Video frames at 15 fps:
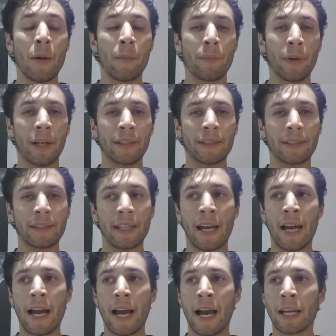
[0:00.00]
But
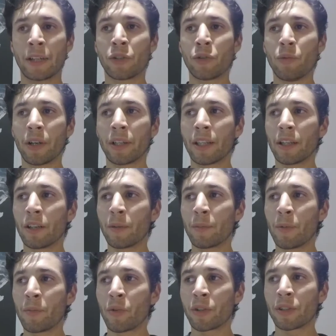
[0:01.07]
I do want to get a little
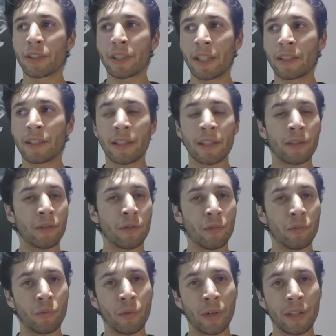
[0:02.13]
bit more in detail
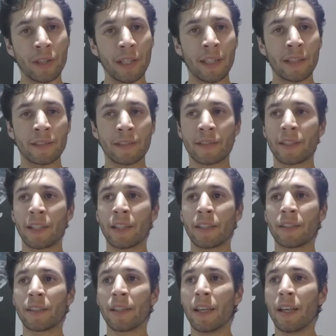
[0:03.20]
with
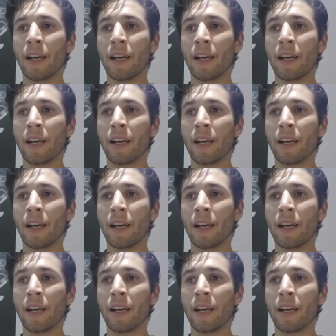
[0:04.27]
instinct,